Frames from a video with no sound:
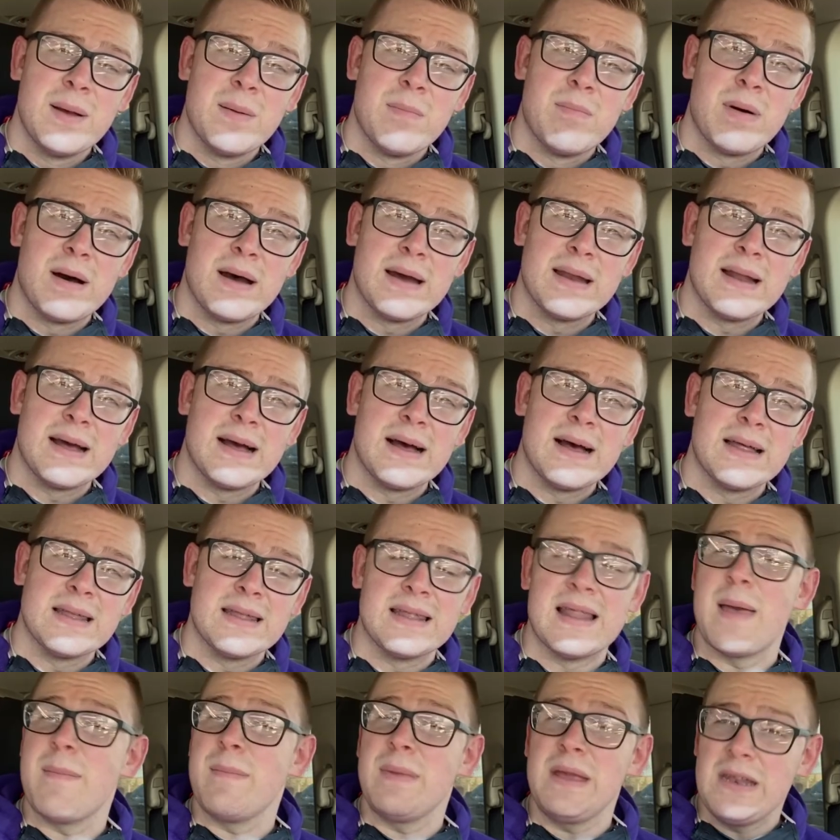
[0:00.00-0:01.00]
But uh,
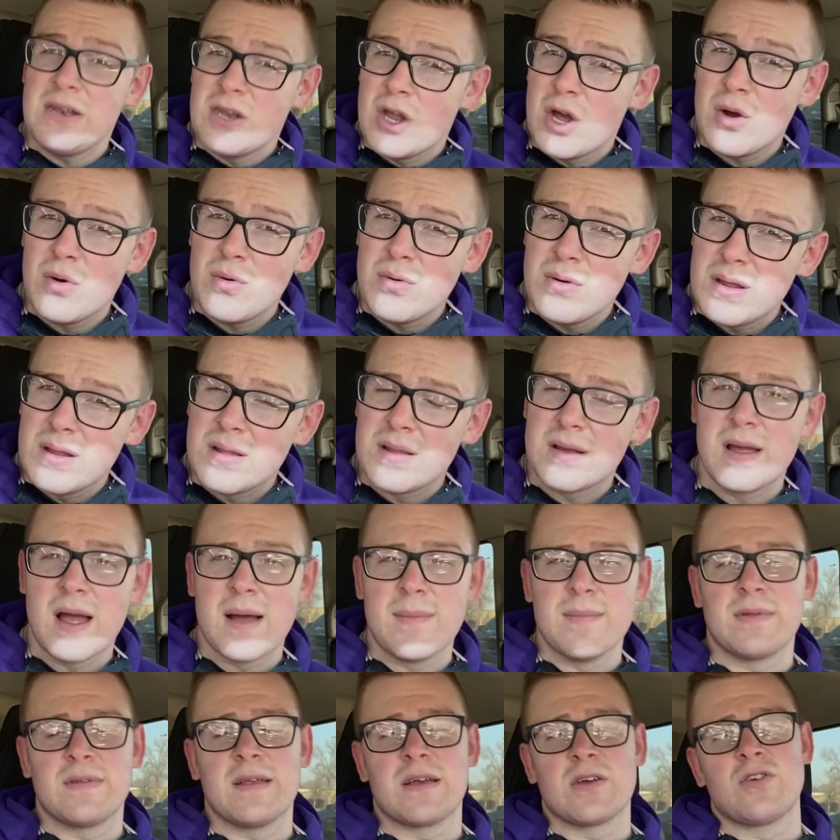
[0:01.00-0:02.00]
let me know in the
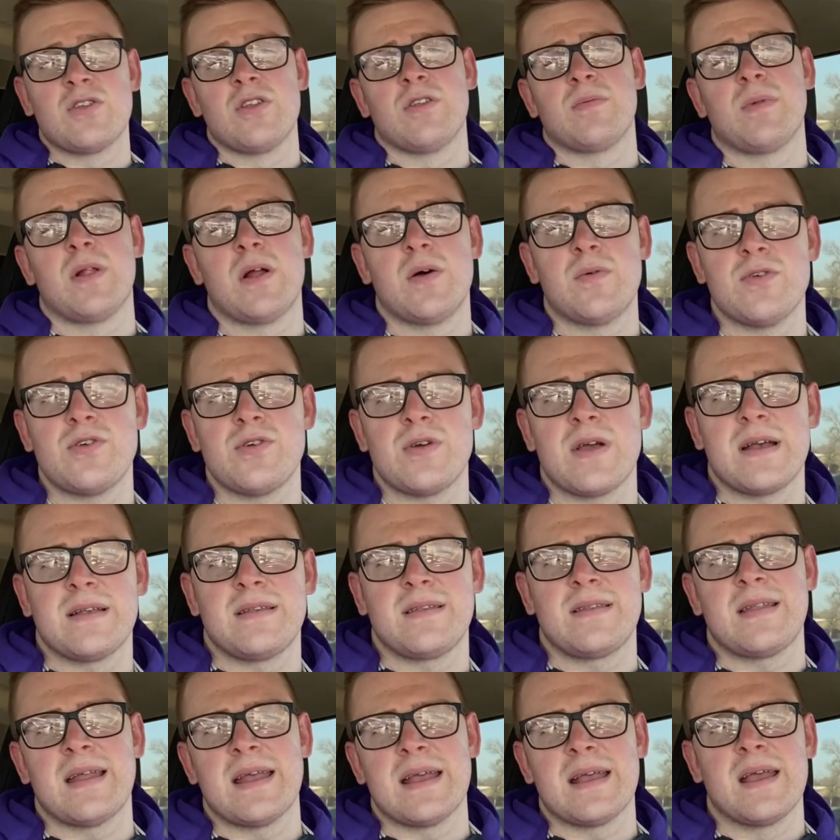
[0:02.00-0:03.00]
comment sections below what you guys
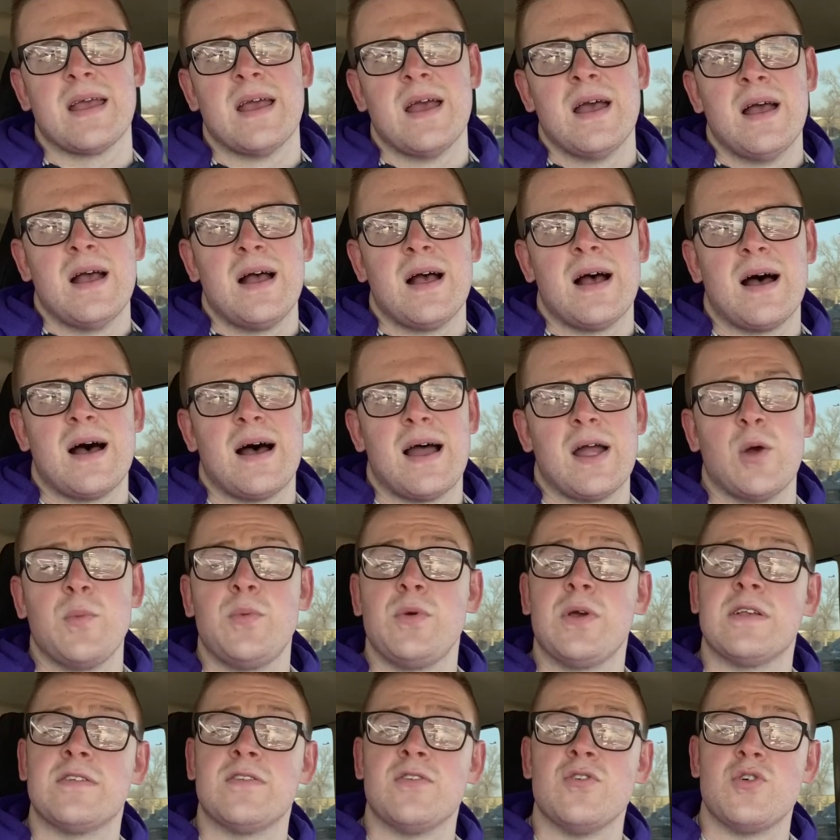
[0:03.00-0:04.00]
think. Uh, I hope you
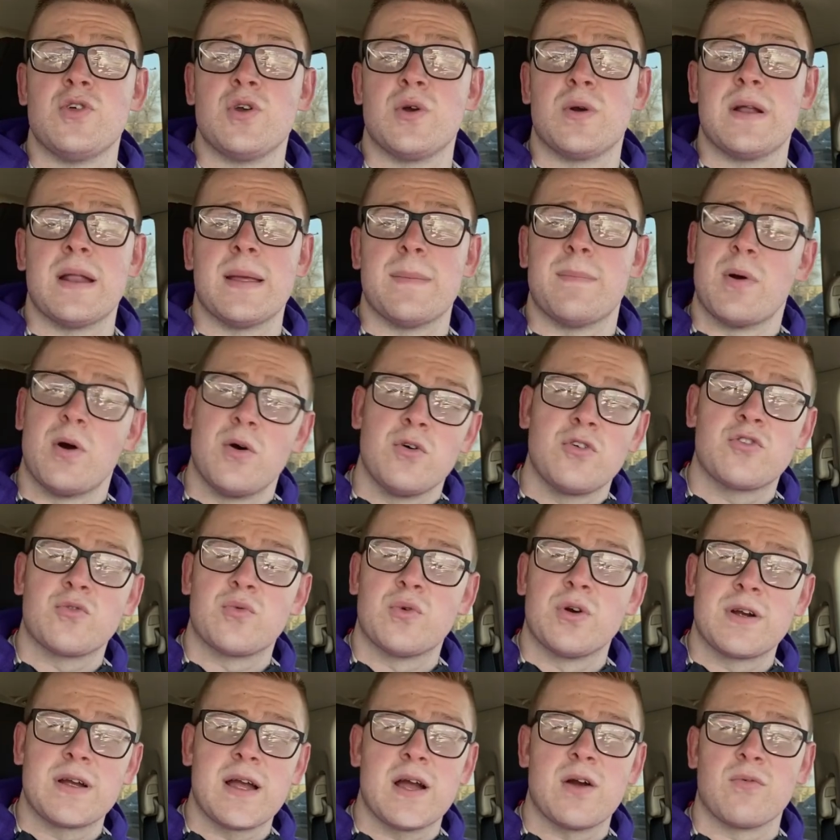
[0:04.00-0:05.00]
guys enjoyed a
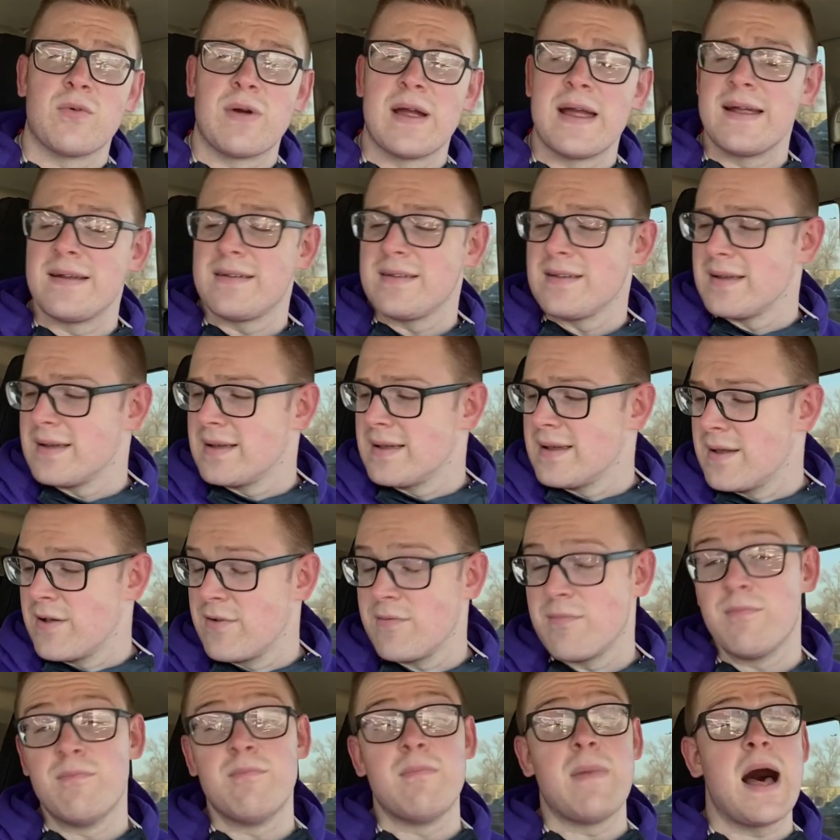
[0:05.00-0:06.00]
post-workout rant, uh,
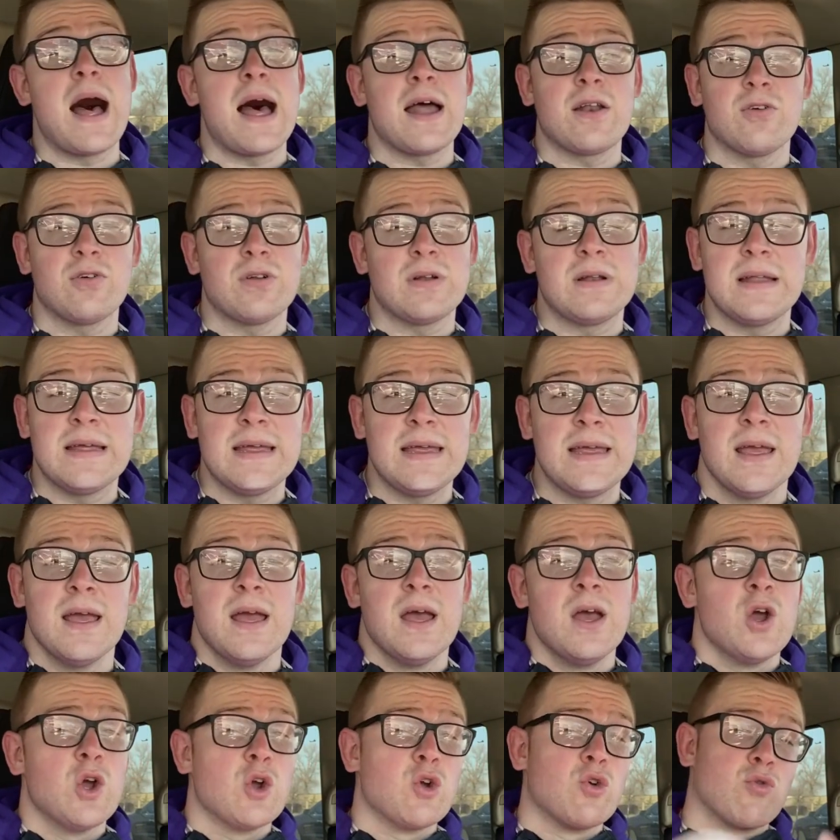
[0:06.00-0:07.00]
moderately
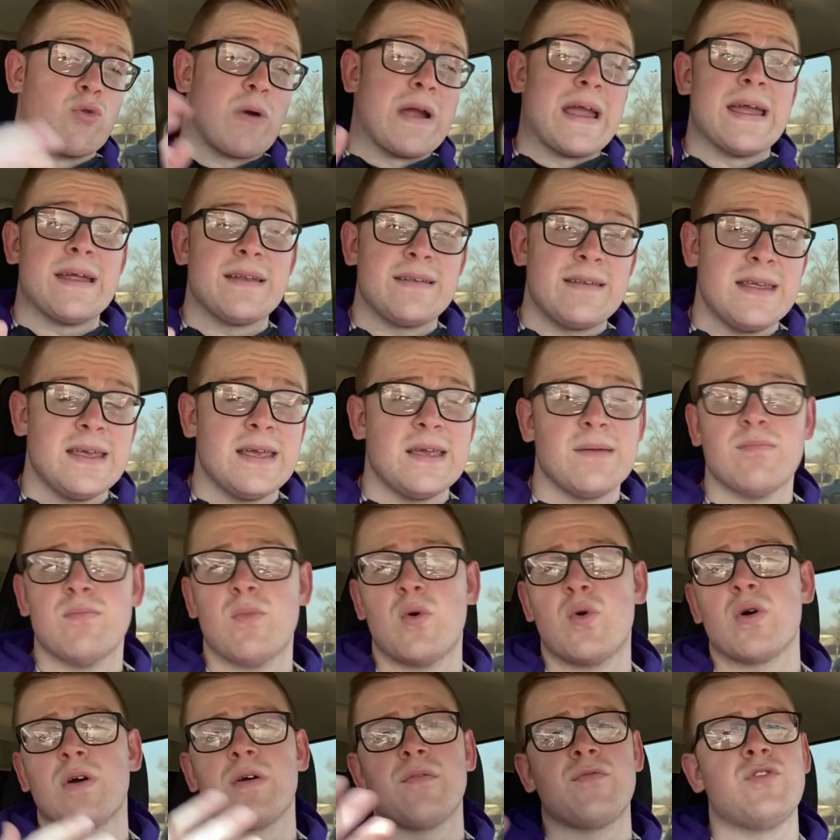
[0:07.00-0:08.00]
ranty,
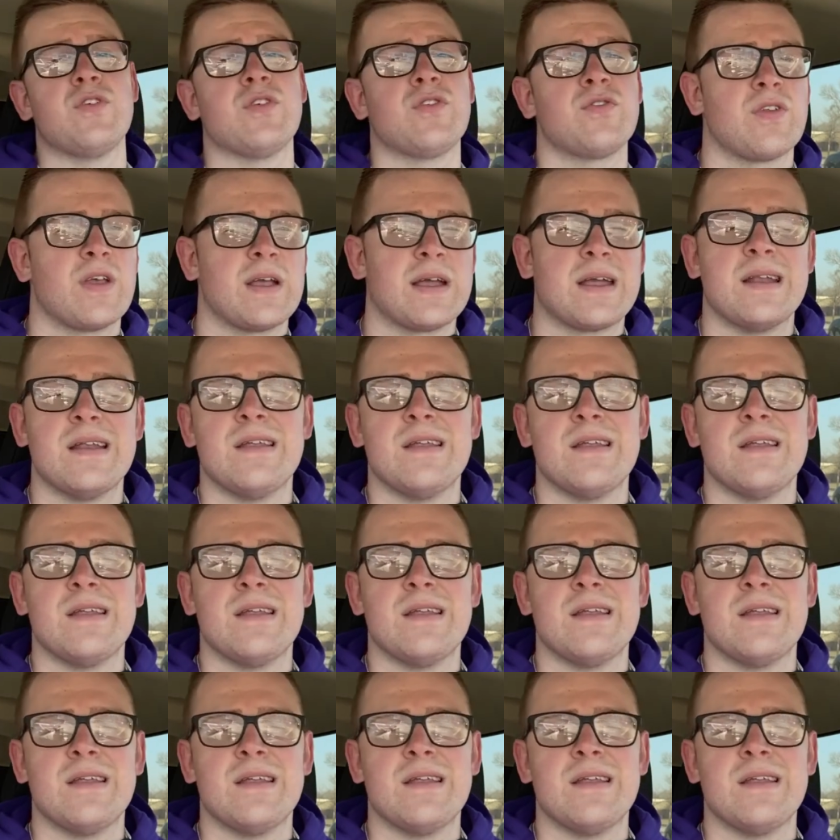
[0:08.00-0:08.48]
more of just like an